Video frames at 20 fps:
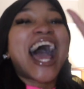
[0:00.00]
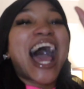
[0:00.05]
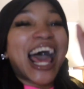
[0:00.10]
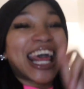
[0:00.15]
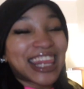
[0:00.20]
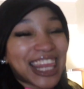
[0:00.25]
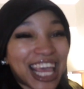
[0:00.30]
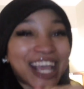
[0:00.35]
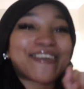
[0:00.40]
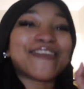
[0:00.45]
I
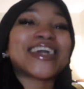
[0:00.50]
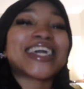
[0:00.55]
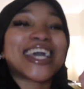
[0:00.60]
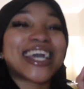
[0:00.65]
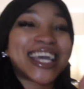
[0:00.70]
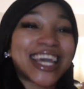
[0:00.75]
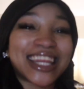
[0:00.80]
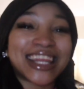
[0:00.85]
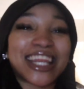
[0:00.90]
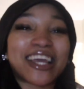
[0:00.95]
think we can
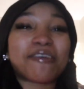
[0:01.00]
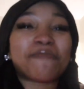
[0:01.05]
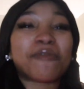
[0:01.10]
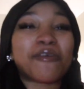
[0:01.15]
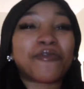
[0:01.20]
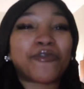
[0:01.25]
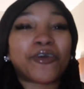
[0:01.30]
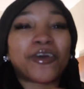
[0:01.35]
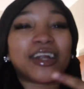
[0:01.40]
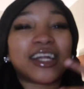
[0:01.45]
get there
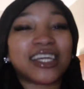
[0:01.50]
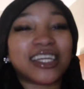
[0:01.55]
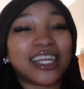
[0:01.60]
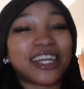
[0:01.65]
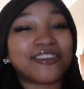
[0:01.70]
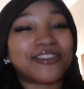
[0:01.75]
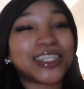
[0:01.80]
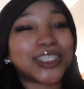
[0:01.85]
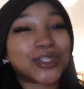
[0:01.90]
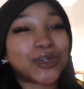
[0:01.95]
before the
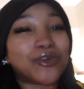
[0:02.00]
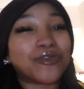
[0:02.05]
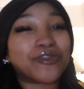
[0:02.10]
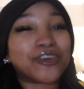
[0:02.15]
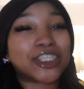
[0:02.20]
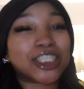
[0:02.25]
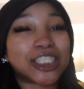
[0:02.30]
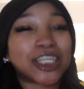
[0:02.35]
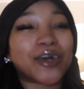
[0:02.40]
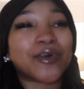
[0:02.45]
year is
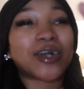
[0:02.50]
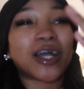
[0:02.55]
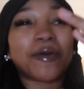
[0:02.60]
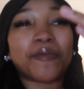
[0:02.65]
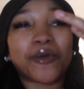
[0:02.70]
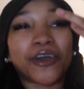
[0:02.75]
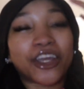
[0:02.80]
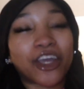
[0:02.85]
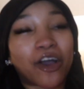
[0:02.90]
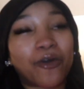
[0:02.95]
over. So come
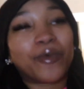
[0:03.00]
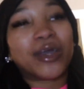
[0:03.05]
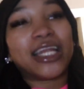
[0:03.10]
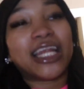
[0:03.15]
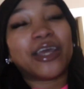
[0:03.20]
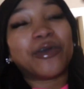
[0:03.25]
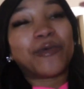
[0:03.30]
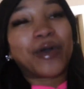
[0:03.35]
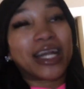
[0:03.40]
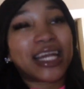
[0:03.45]
on, y'all. We
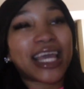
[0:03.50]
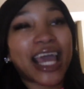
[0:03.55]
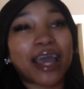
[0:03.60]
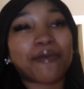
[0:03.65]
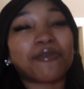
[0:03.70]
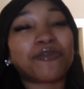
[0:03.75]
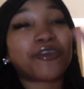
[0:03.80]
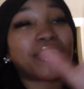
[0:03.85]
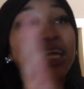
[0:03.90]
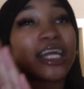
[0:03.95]
need 1K
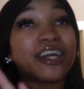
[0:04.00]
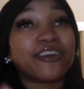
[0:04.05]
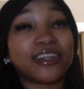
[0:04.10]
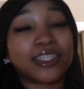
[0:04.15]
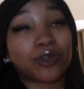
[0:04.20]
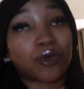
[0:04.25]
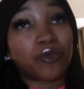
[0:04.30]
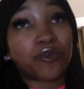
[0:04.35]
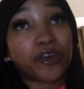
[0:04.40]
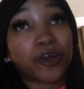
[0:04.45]
before the year
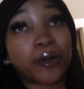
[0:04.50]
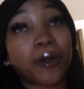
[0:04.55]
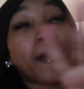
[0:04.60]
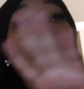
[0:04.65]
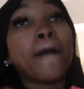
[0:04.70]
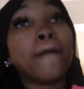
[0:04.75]
is over